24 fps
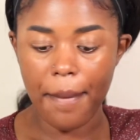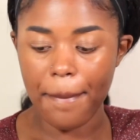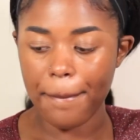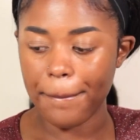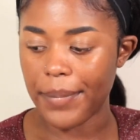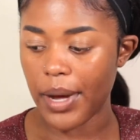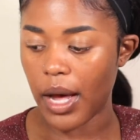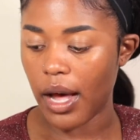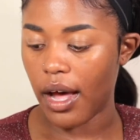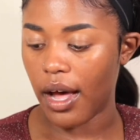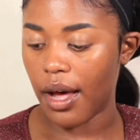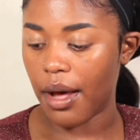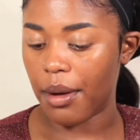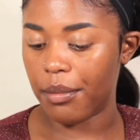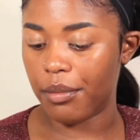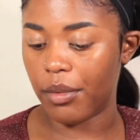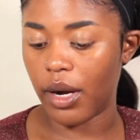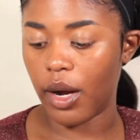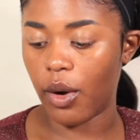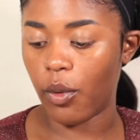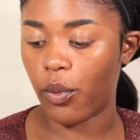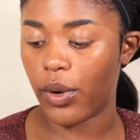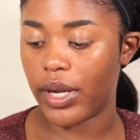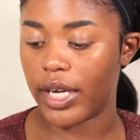
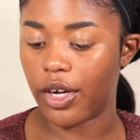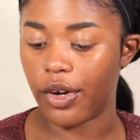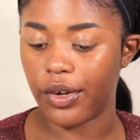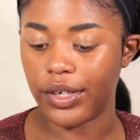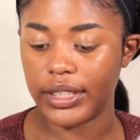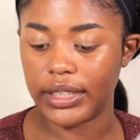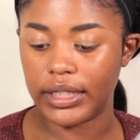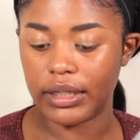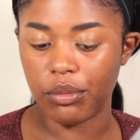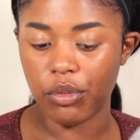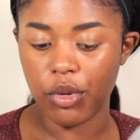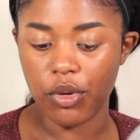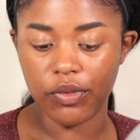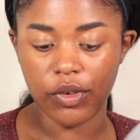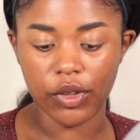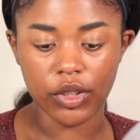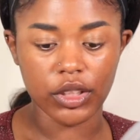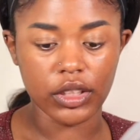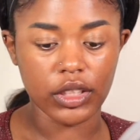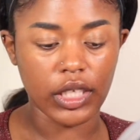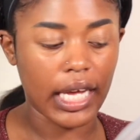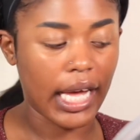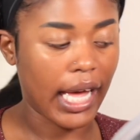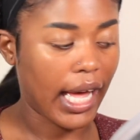But we're going to move on
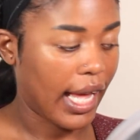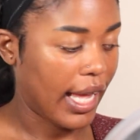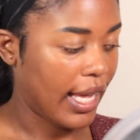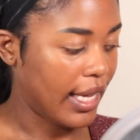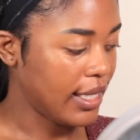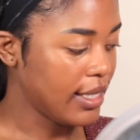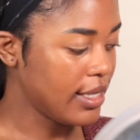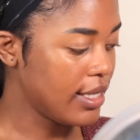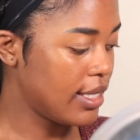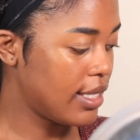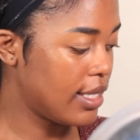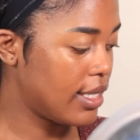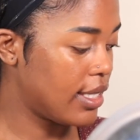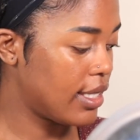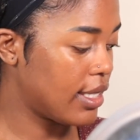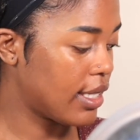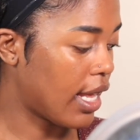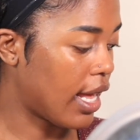to eyes,